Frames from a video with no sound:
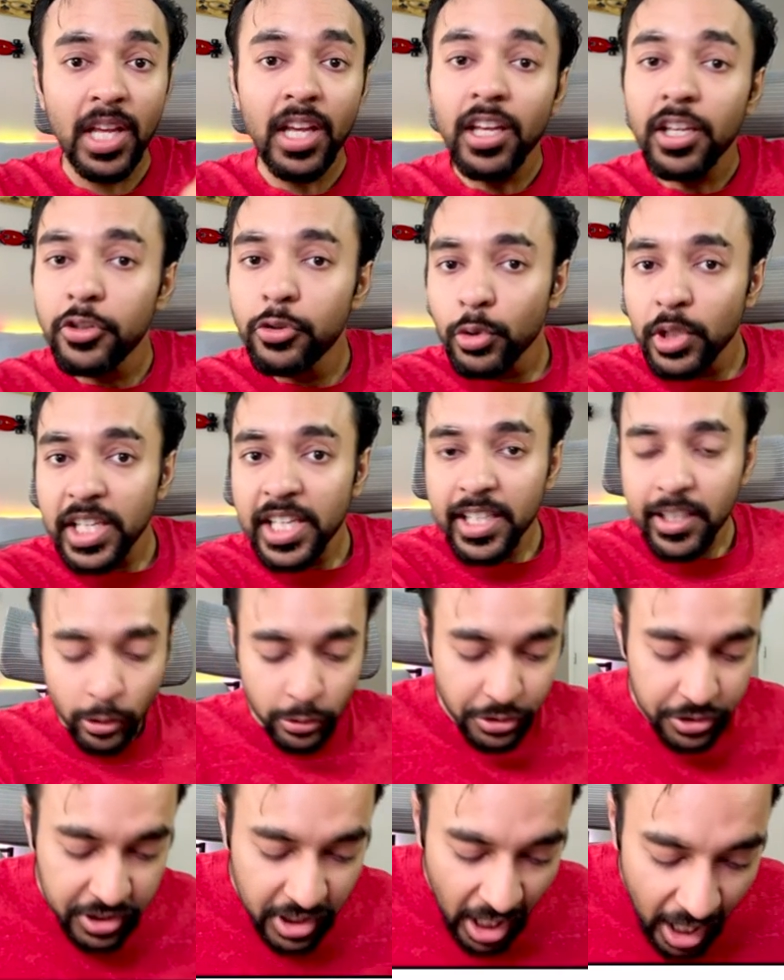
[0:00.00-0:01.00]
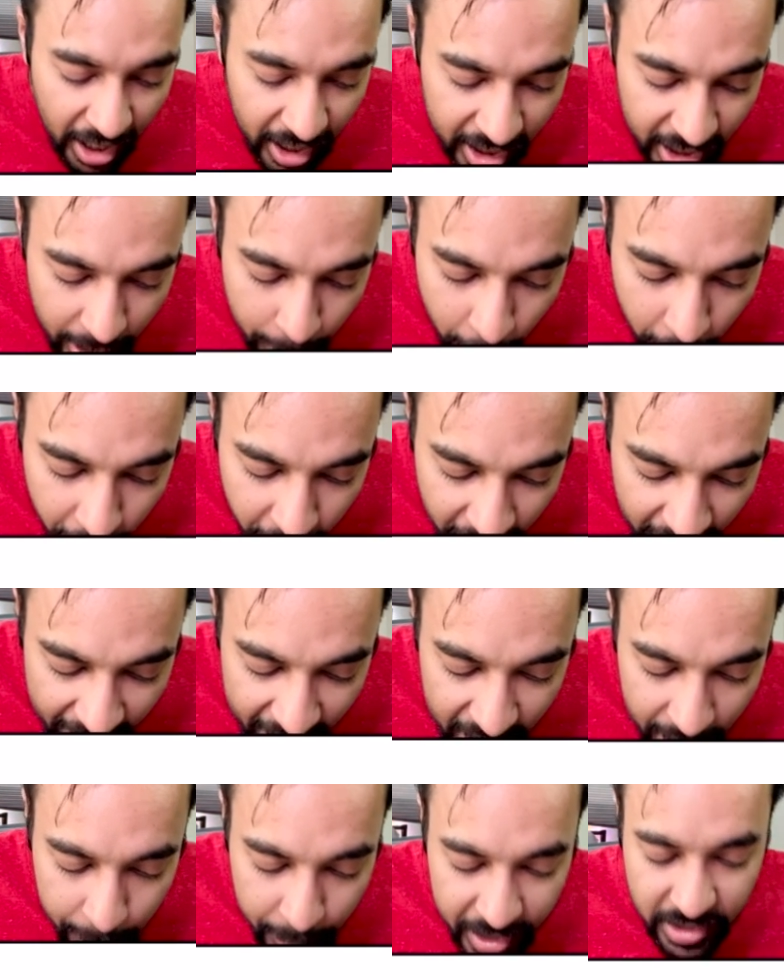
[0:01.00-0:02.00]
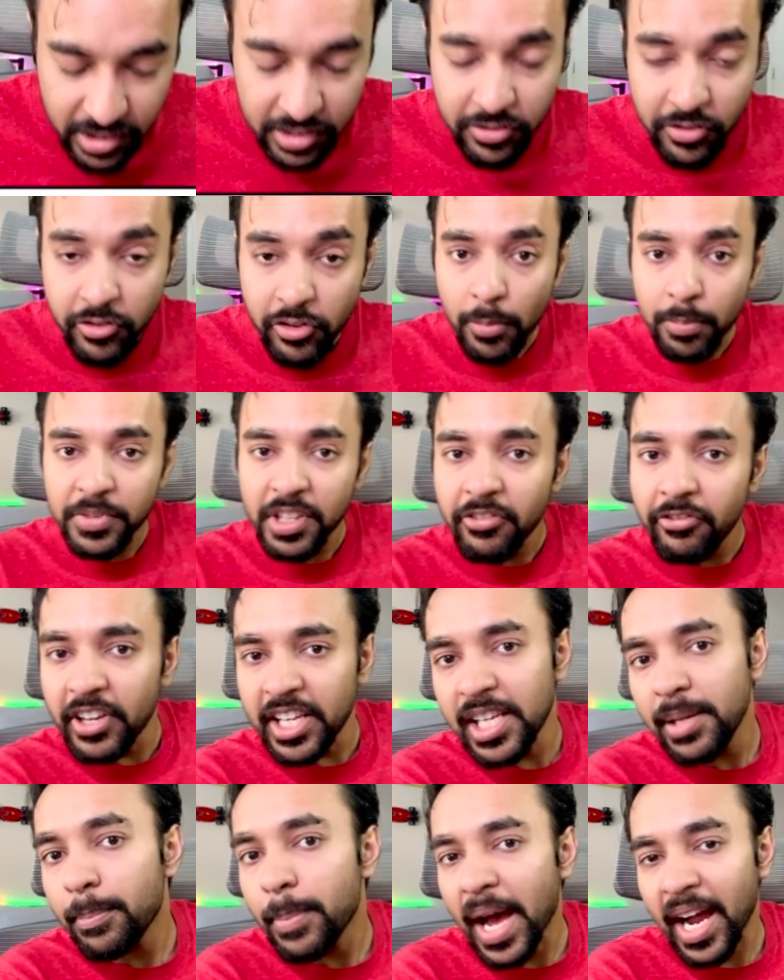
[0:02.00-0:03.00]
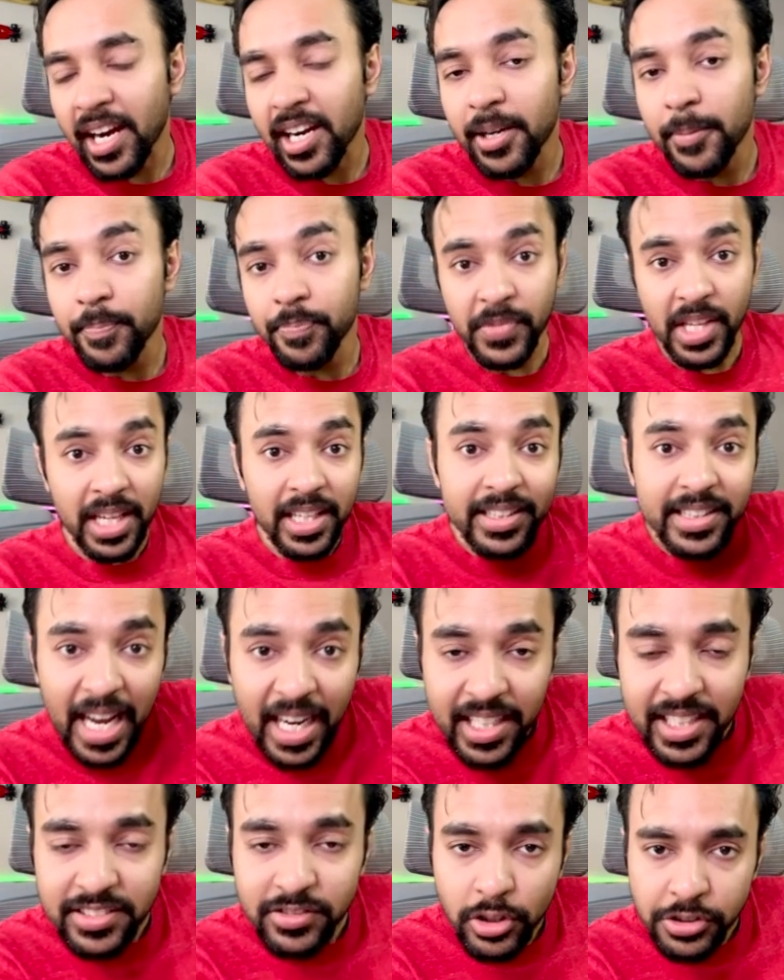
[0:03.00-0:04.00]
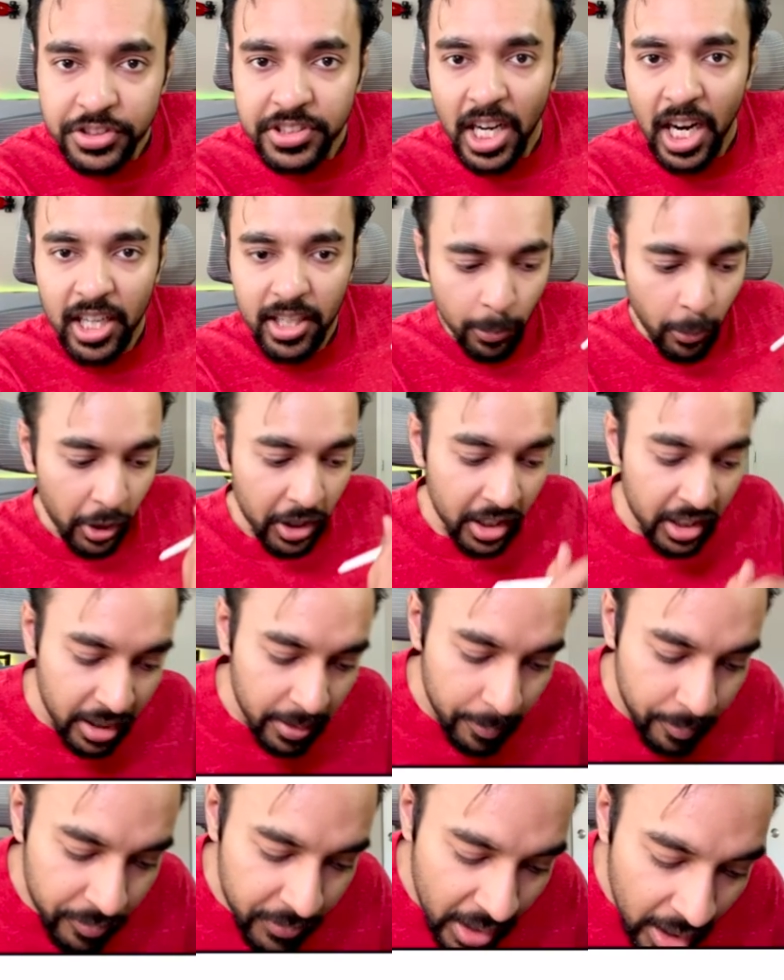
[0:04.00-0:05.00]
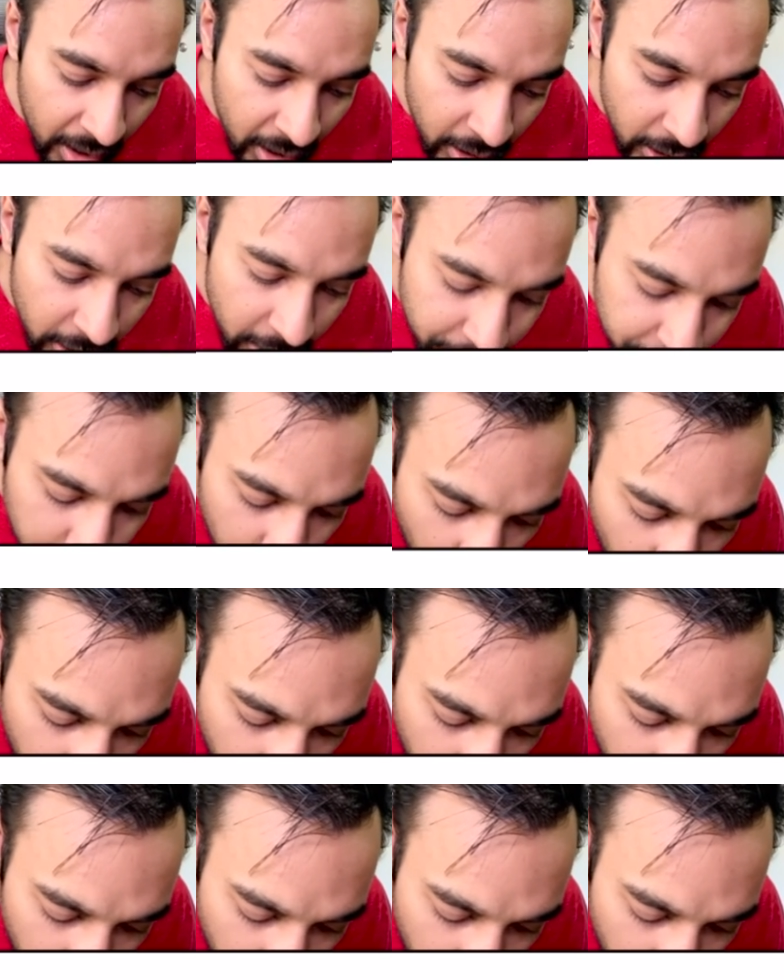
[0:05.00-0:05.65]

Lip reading: you need to start removing elements from the very back. That is your start pointer. So,